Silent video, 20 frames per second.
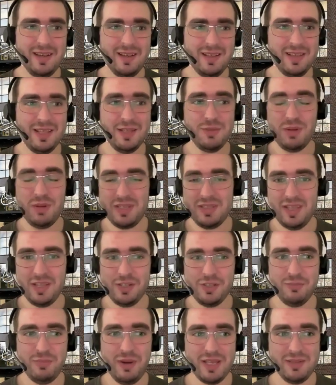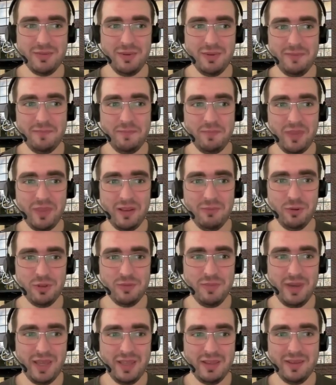This presentation, by the way, was
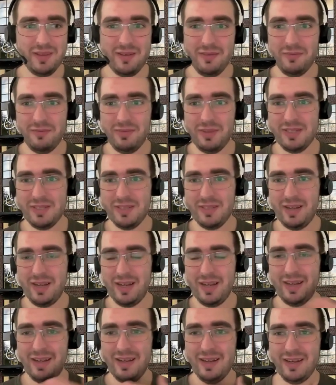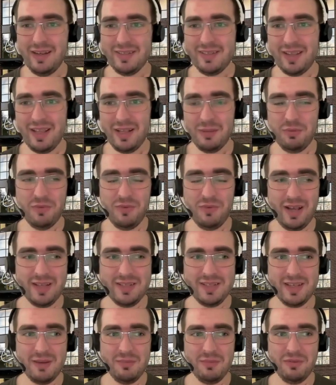made with the help of
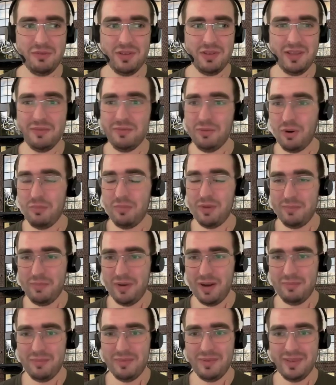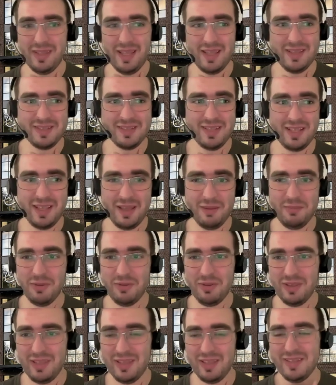other community from EPAM DataZen
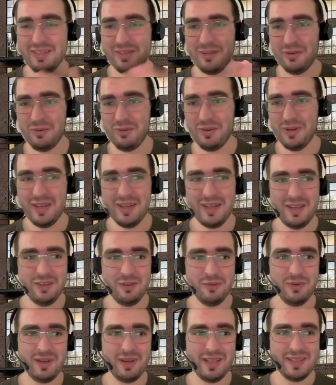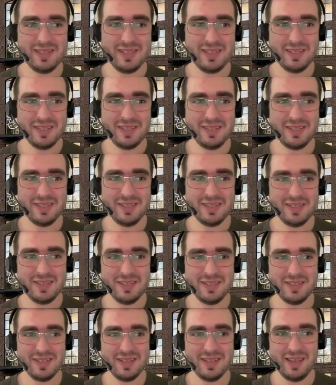community. So you can see that this
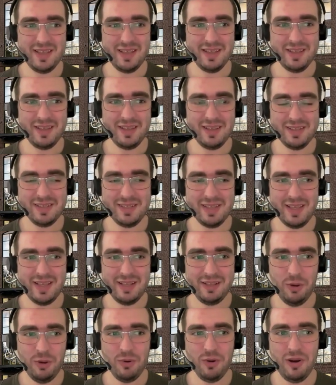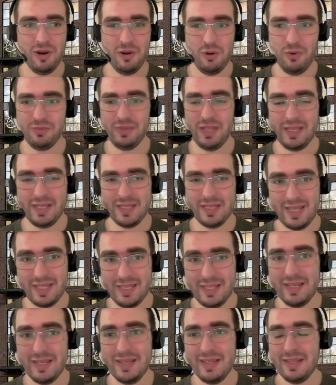is the logo of DataZen,
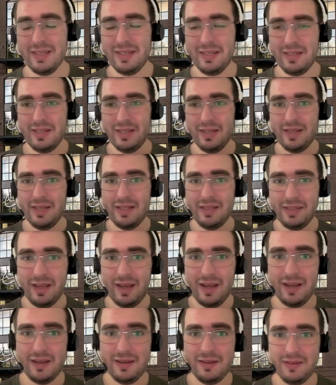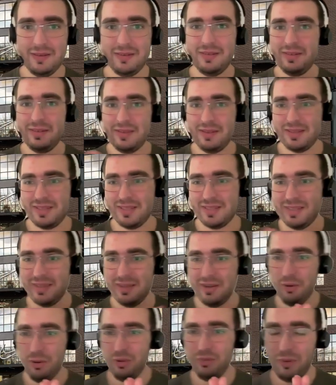and this is
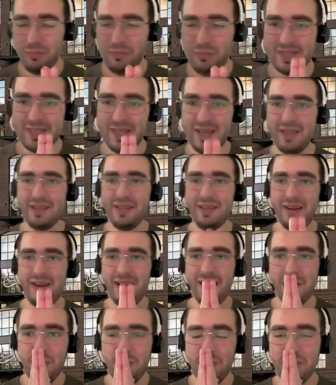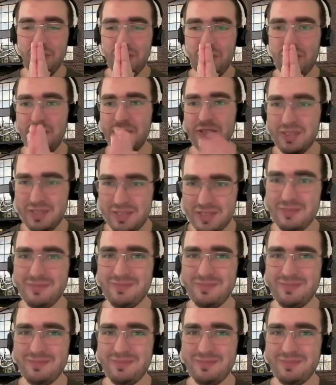all from my side. I'm open to your questions.